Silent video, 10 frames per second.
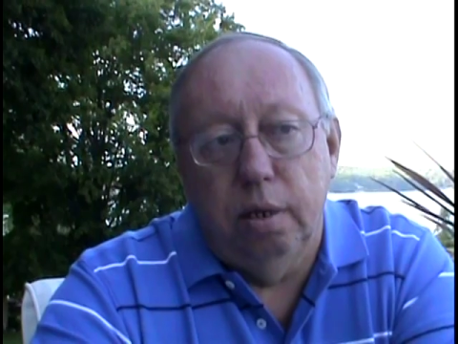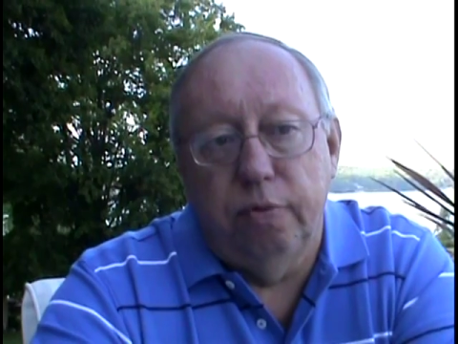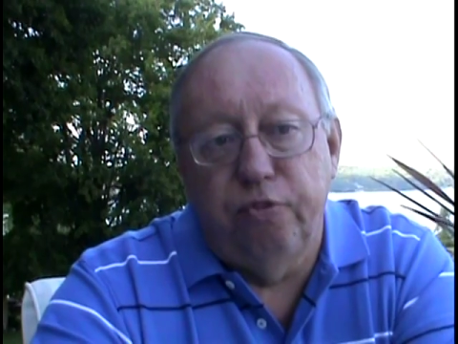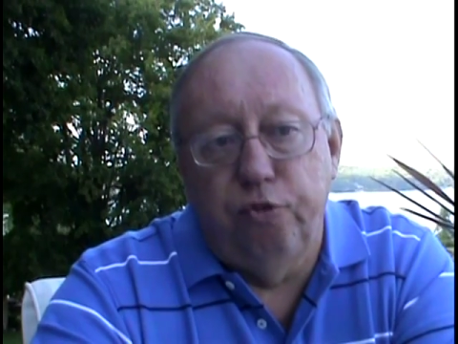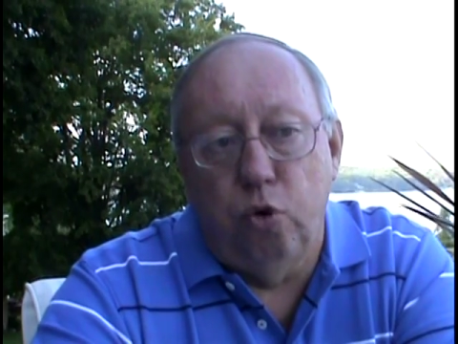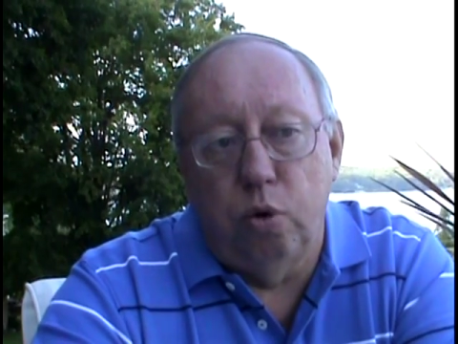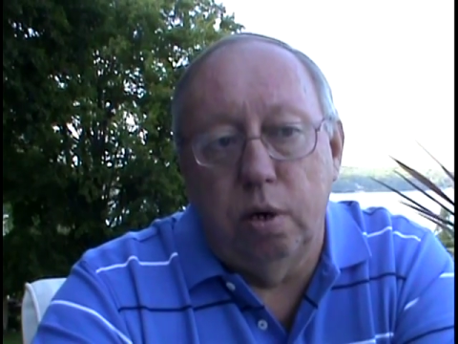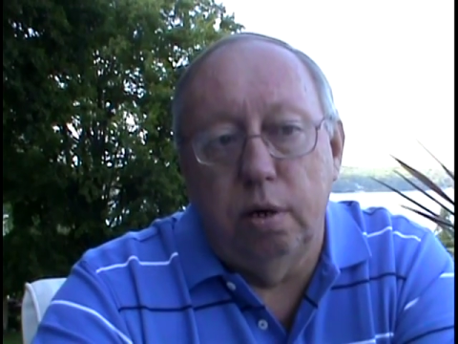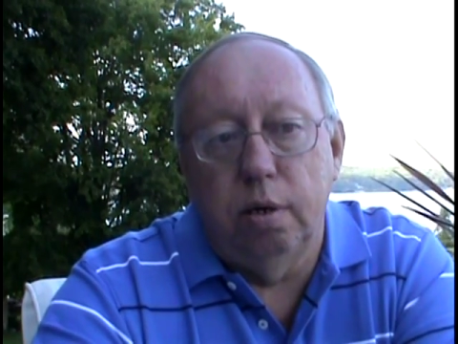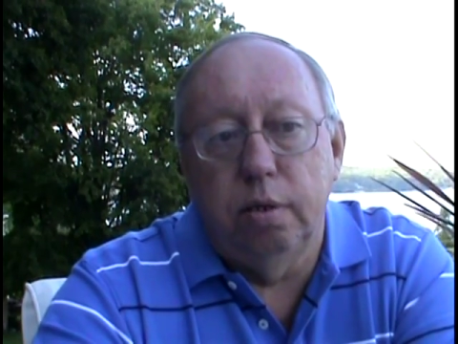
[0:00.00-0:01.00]

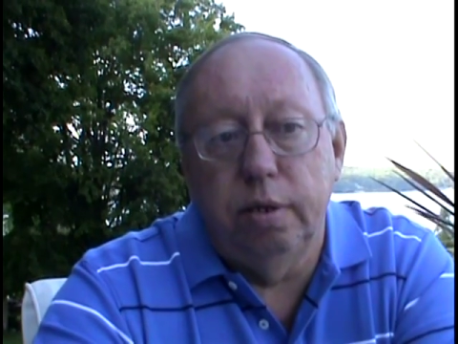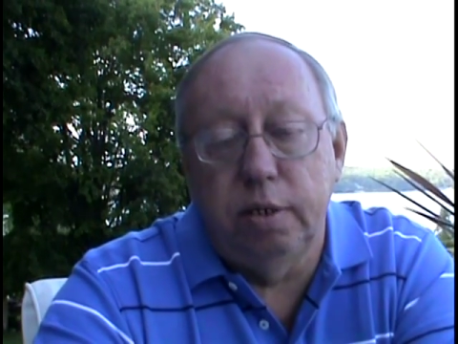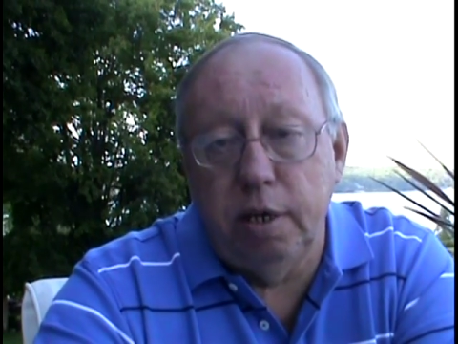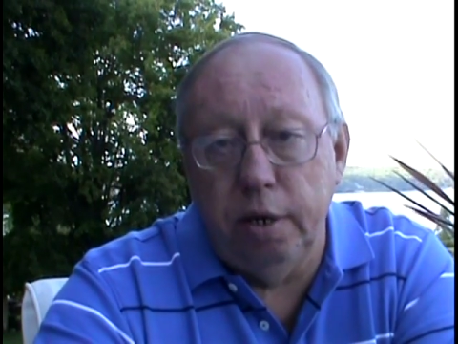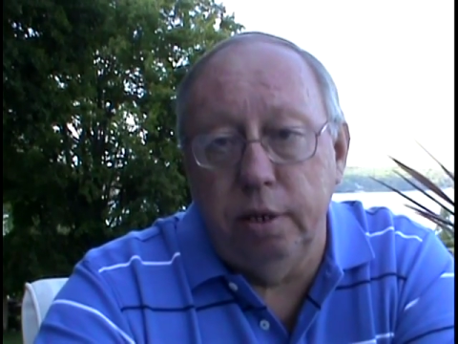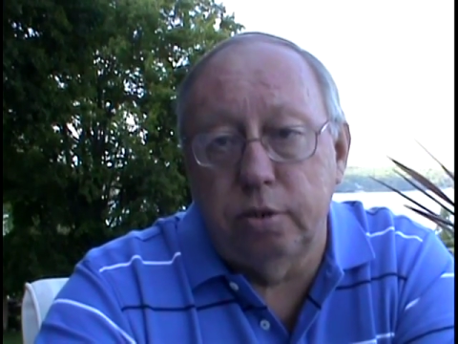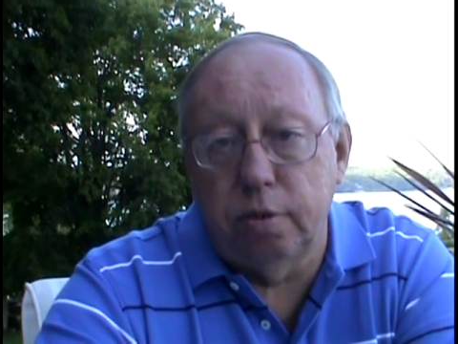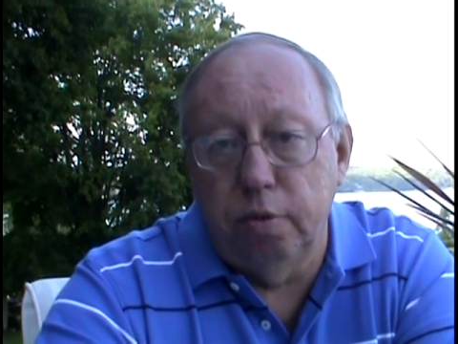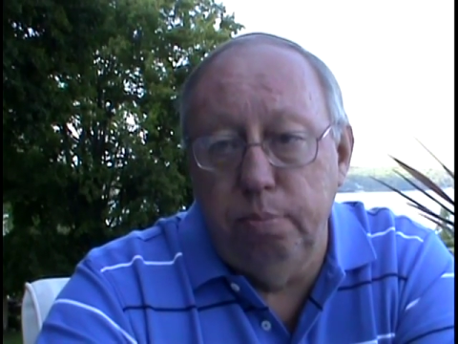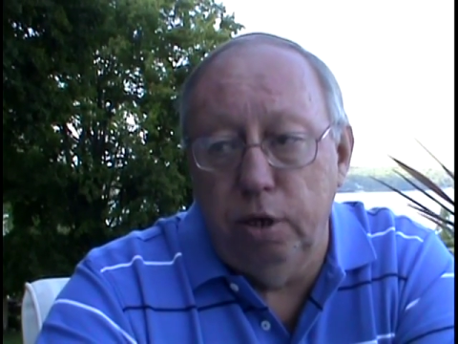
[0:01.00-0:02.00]
for the tenants
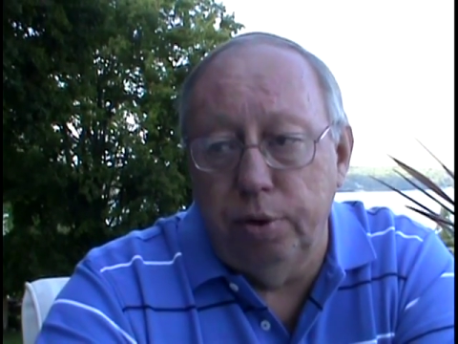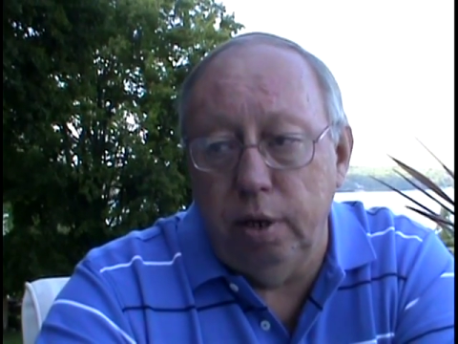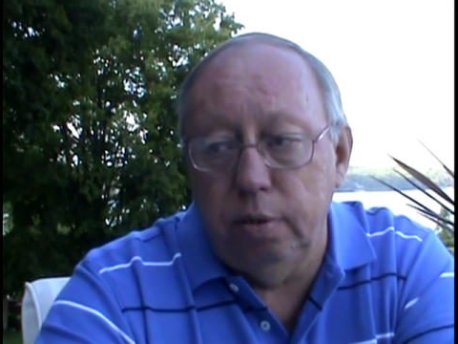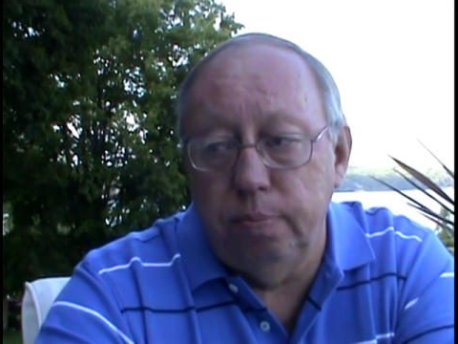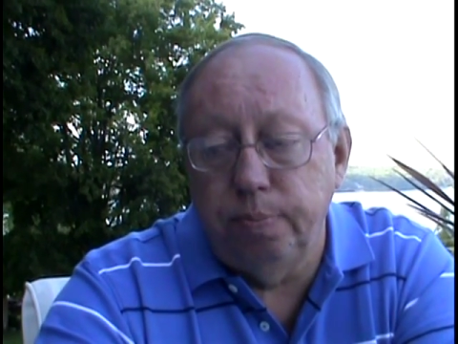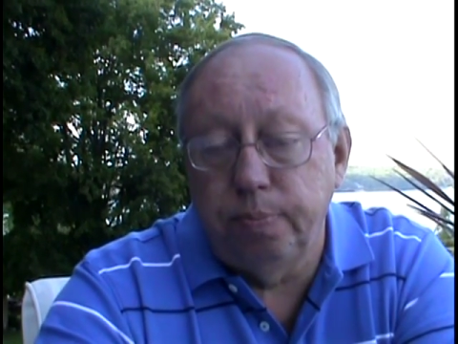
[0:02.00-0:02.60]
of the building.